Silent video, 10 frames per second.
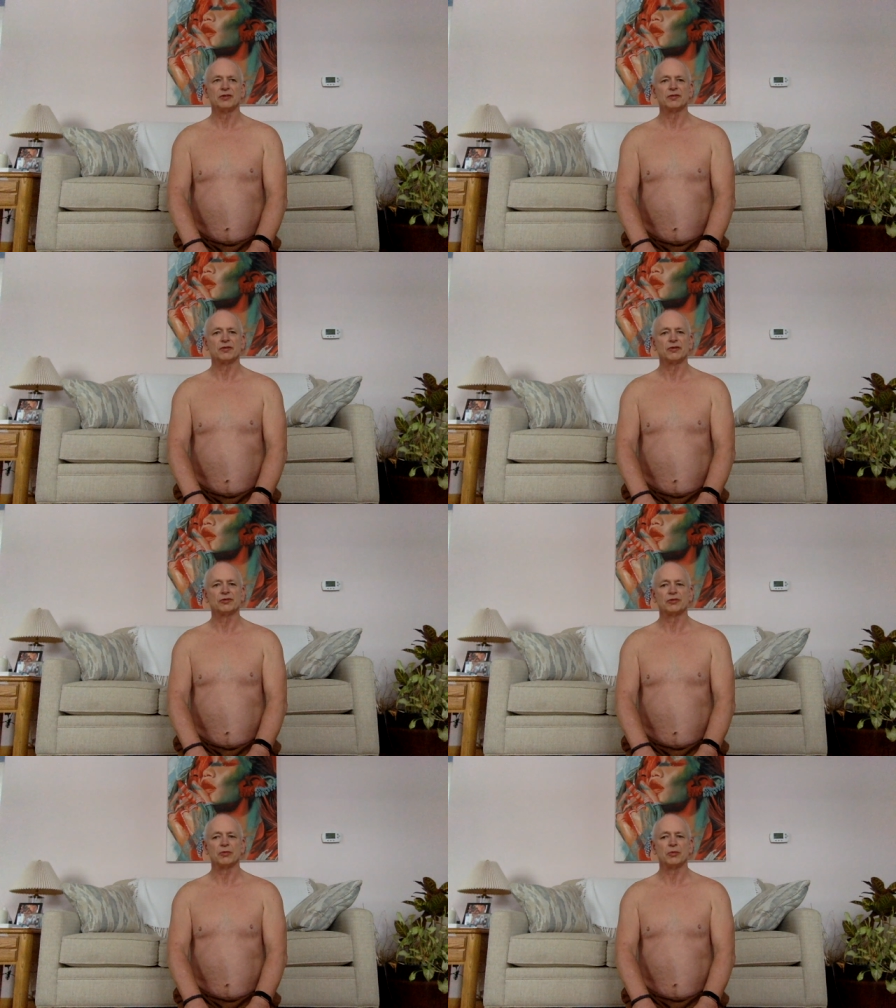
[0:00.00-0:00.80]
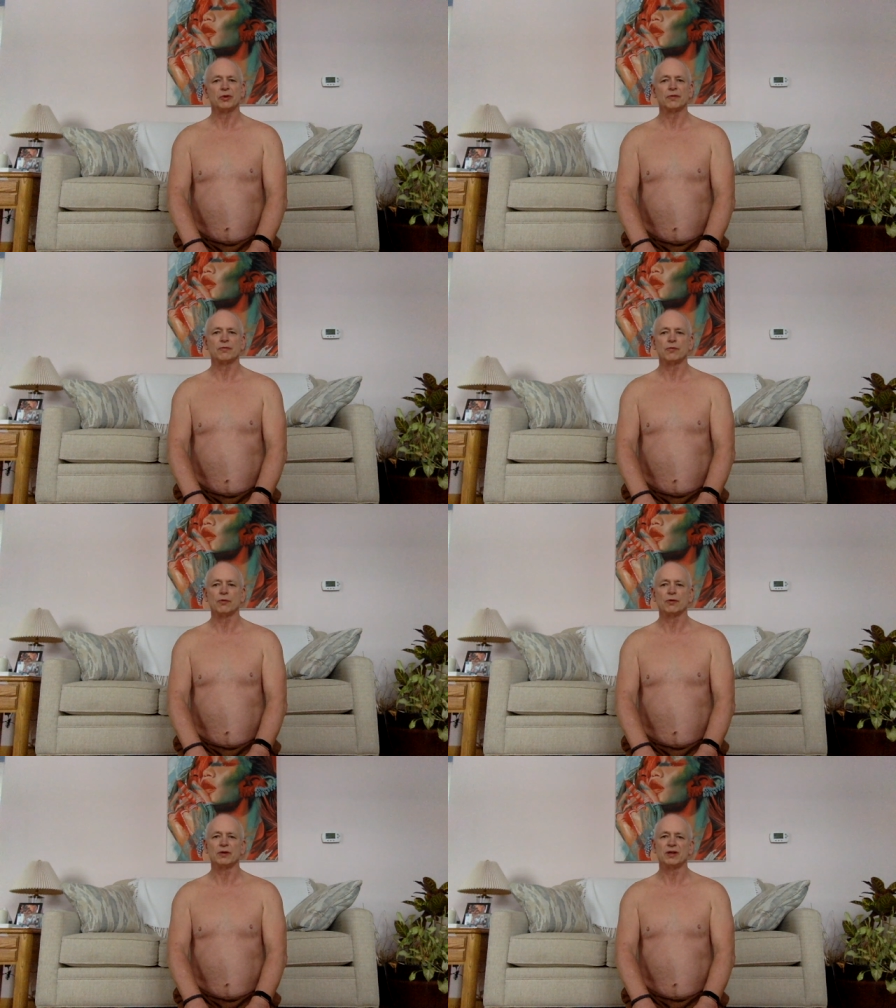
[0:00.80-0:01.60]
the first 3 or
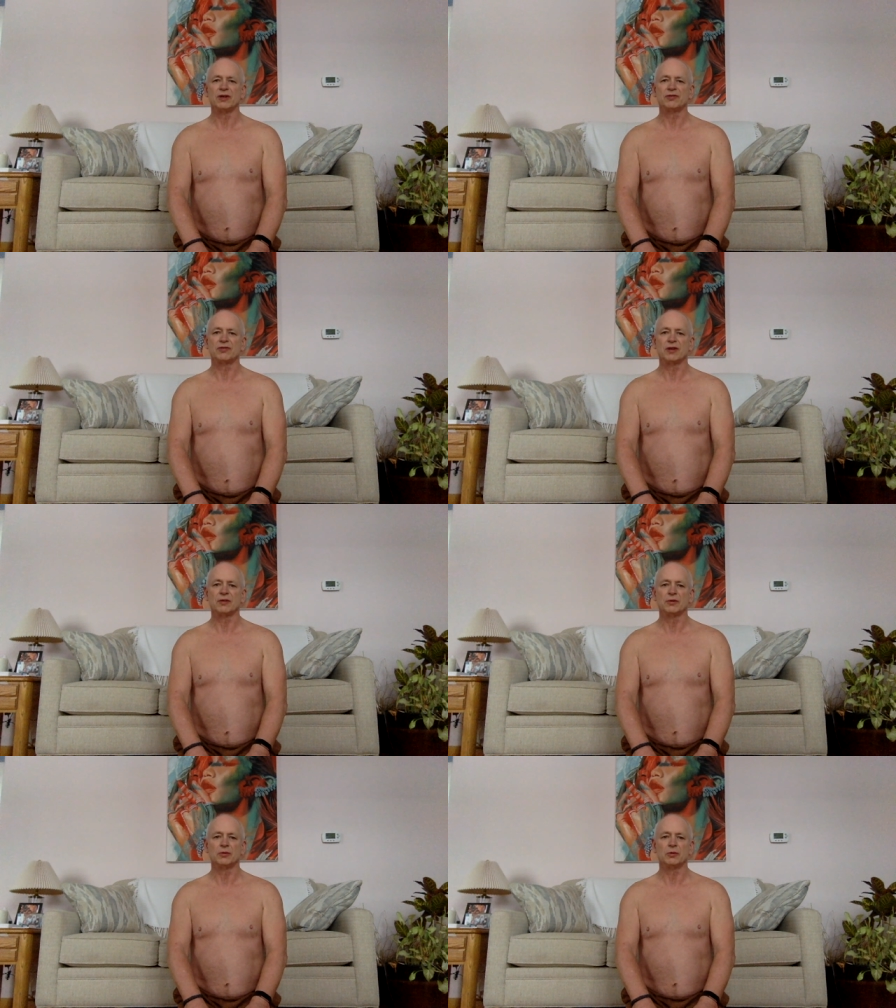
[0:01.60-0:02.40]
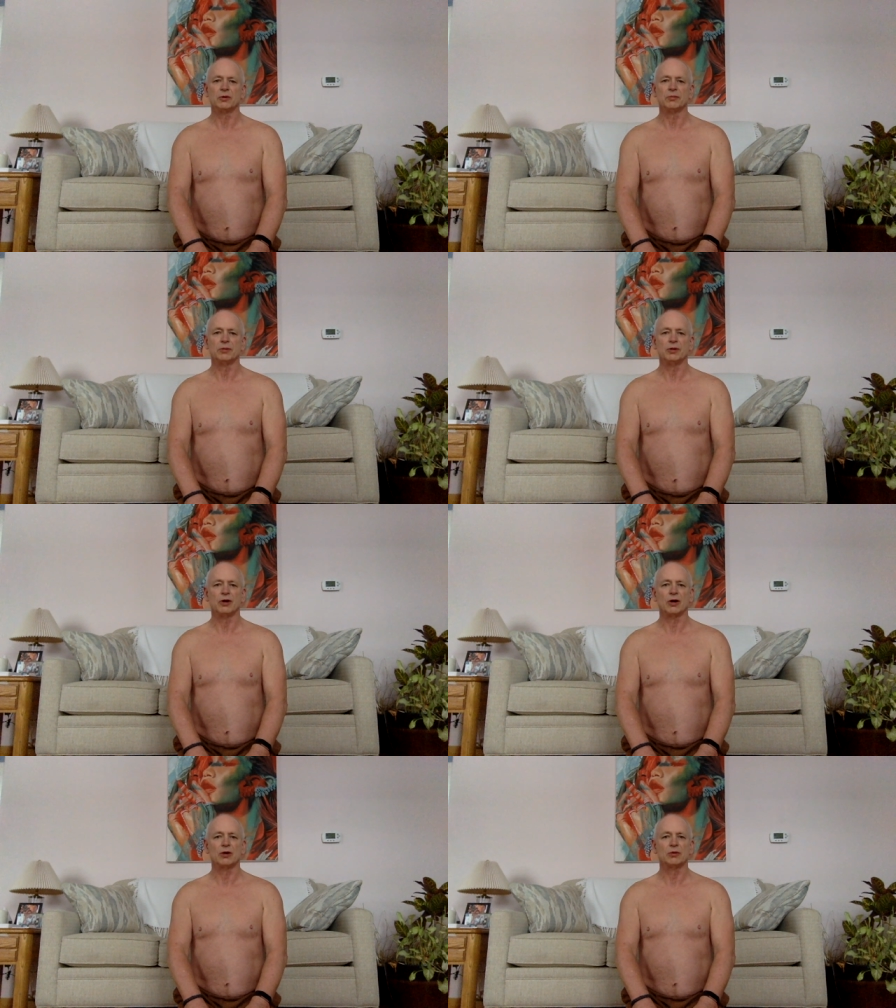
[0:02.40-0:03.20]
4 in each segment were a bit
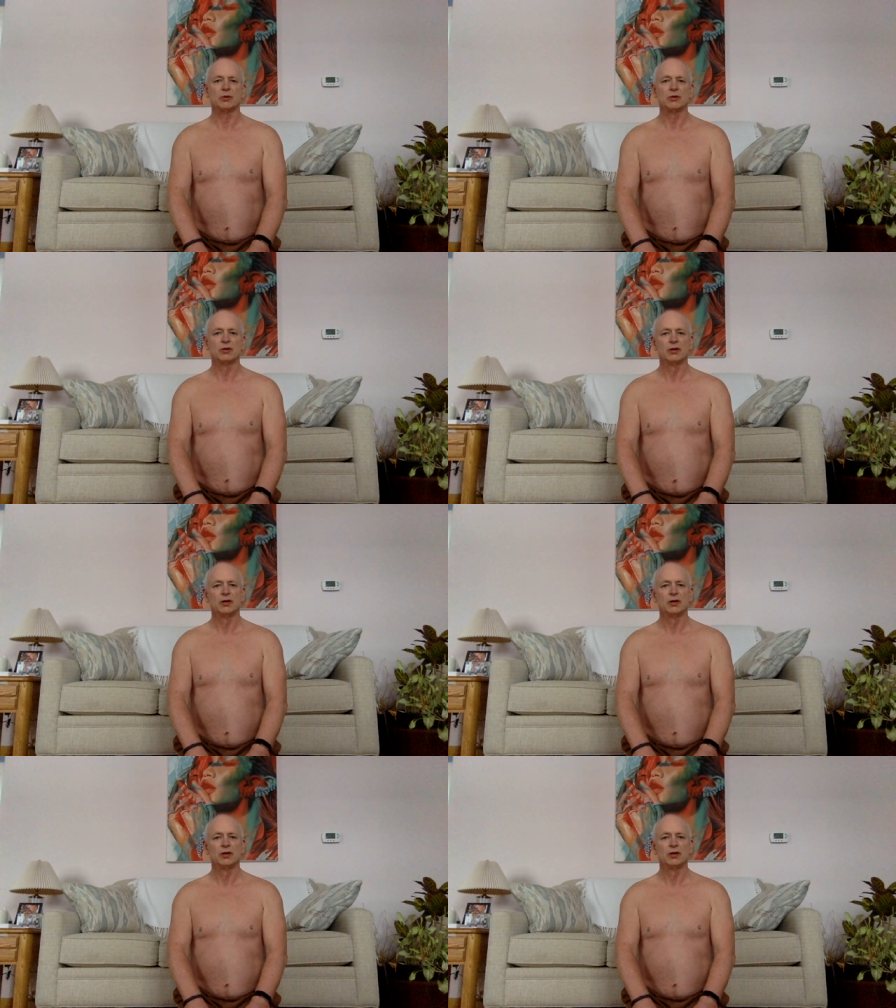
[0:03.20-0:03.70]
awkward